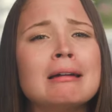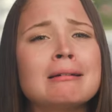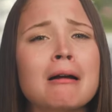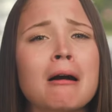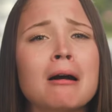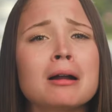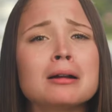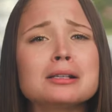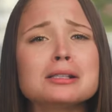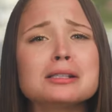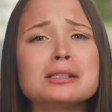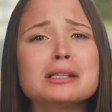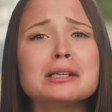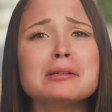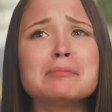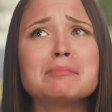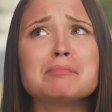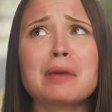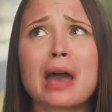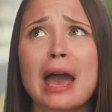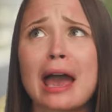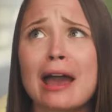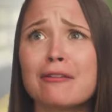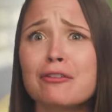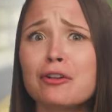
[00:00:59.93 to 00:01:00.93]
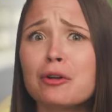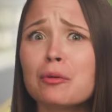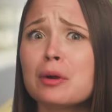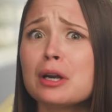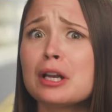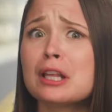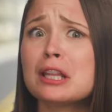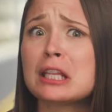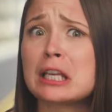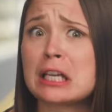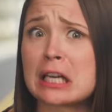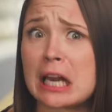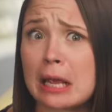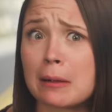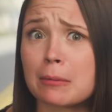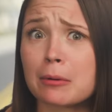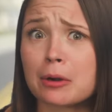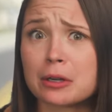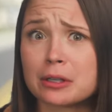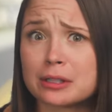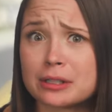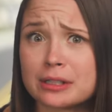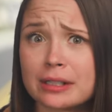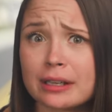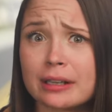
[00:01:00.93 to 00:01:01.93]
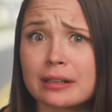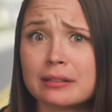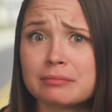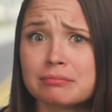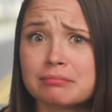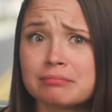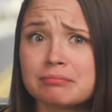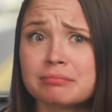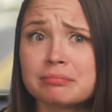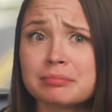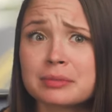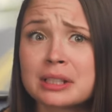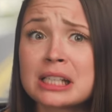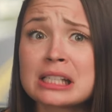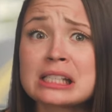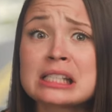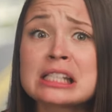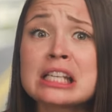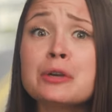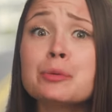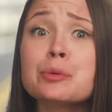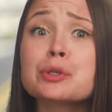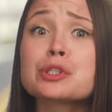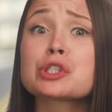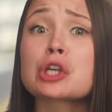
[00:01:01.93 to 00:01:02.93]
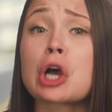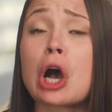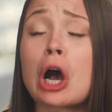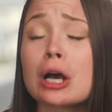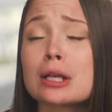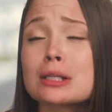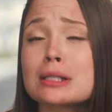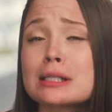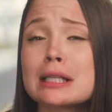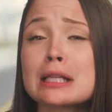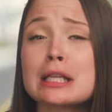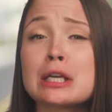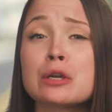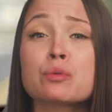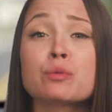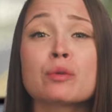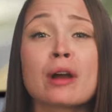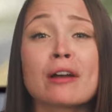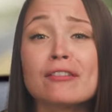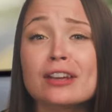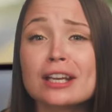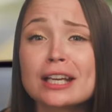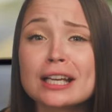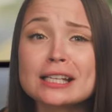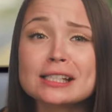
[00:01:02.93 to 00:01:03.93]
and honestly, everyone in the neighborhood did, because he was constantly revving